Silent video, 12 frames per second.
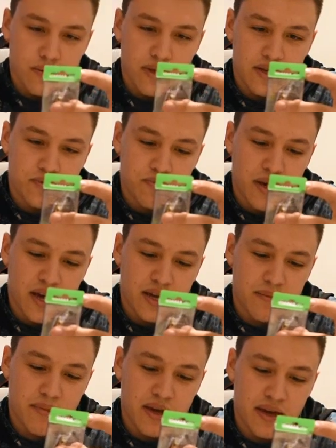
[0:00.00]
this
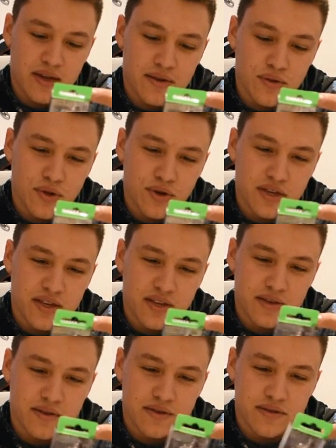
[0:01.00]
Pac-Man
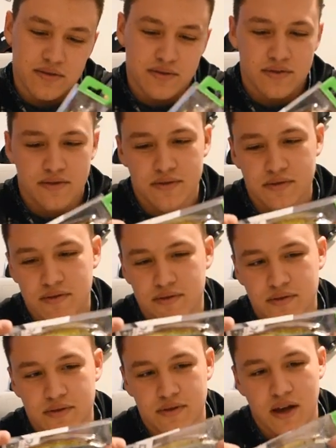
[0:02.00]
looking,
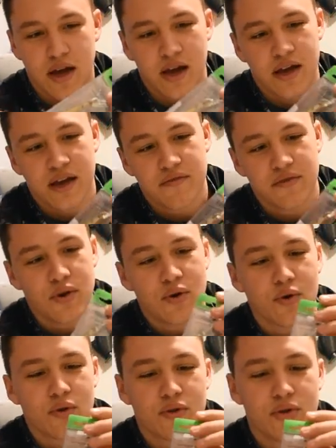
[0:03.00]
I have
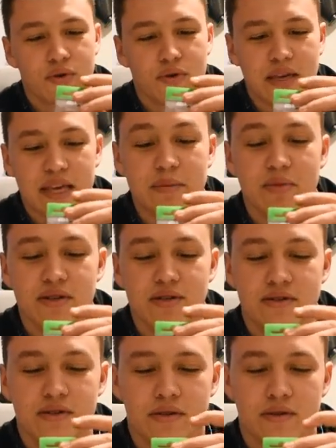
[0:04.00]
no clue, Oma?
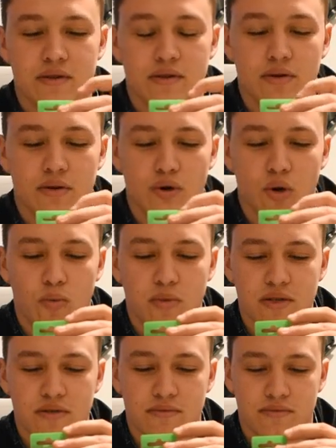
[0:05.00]

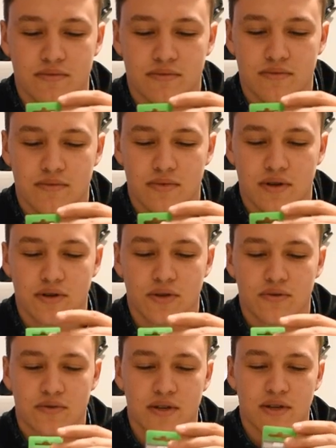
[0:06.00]
I don't
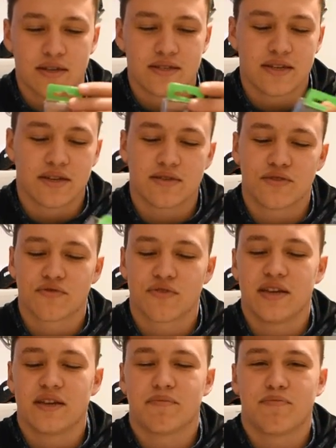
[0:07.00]
know. It's like a
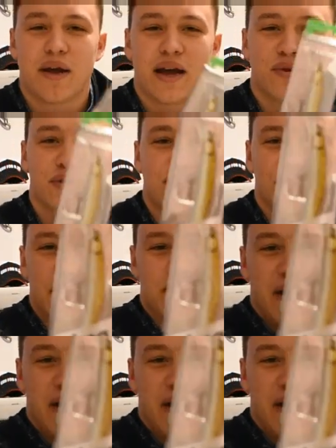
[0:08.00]
green, backwards looking